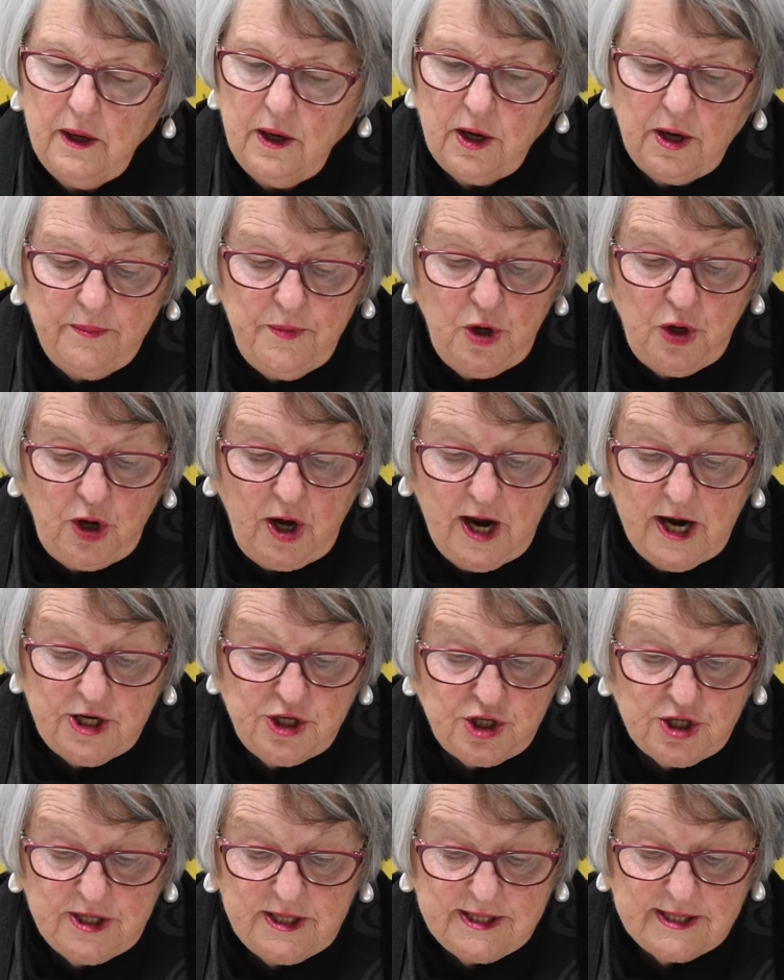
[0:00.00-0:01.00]

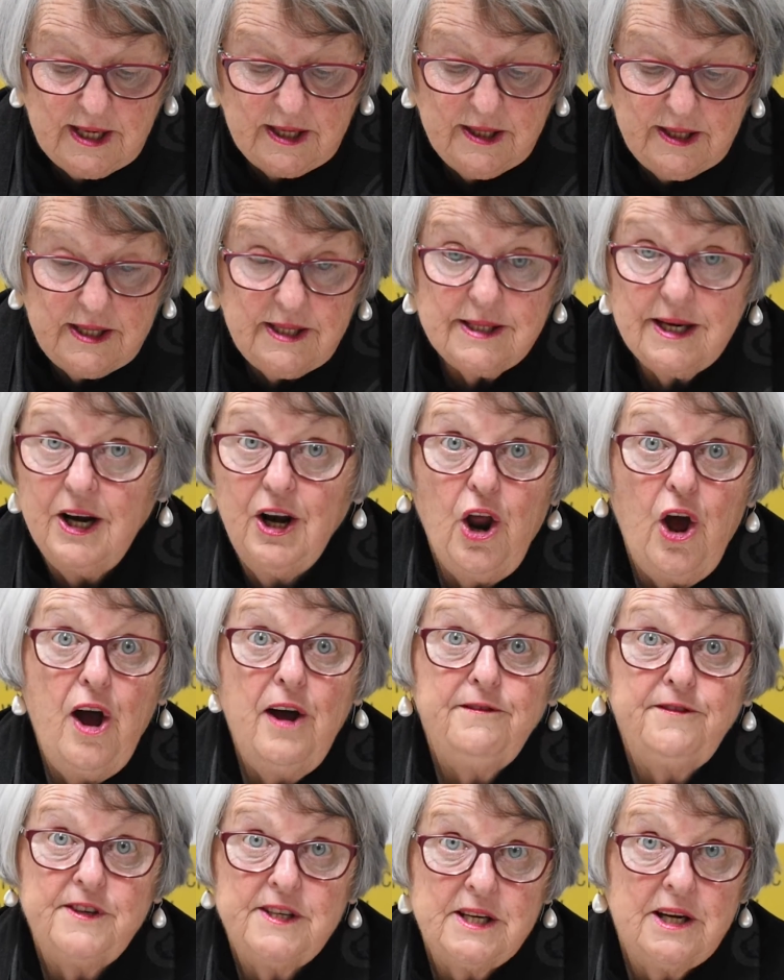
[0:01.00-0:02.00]
Communication is a
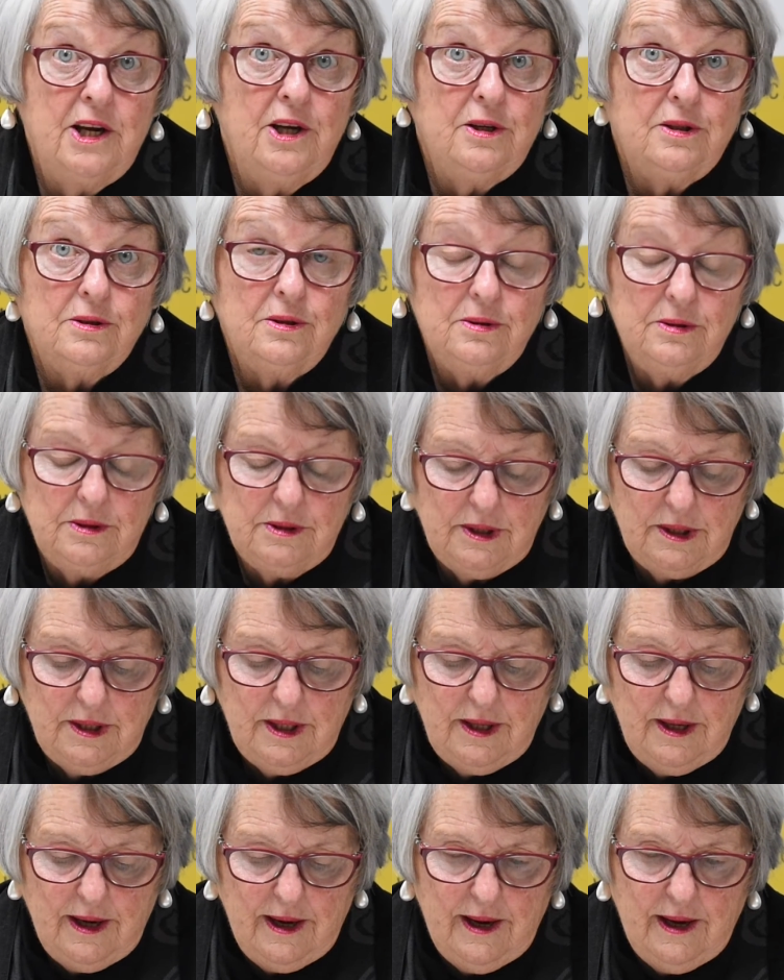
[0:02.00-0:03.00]
life skill,
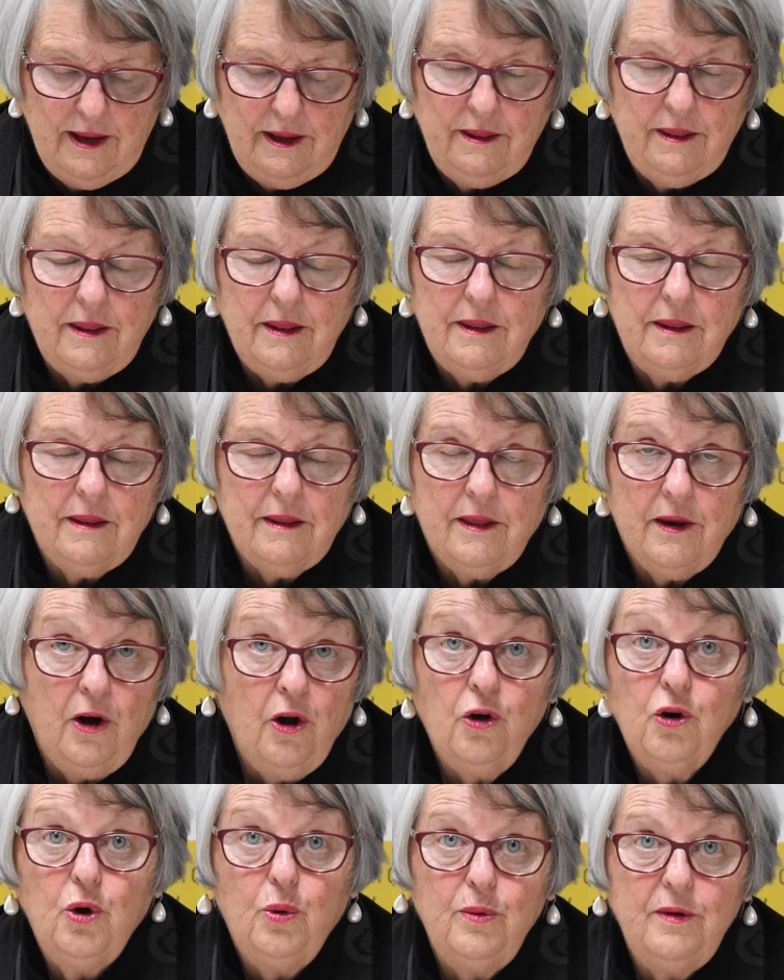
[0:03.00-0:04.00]
and the
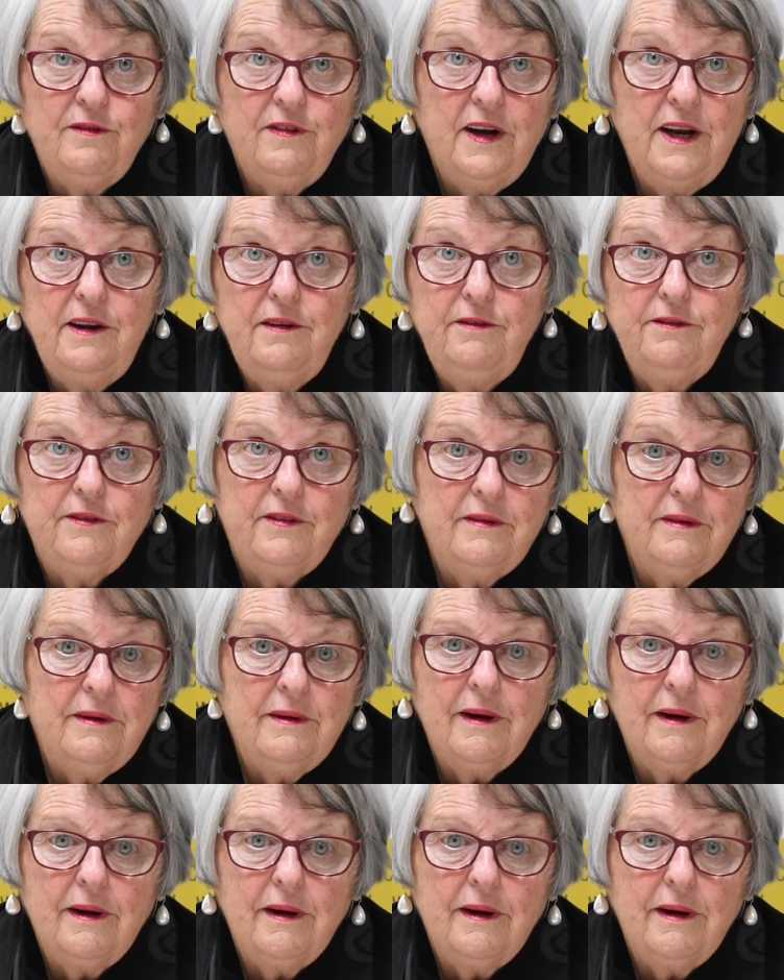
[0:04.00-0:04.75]
longer we've lived,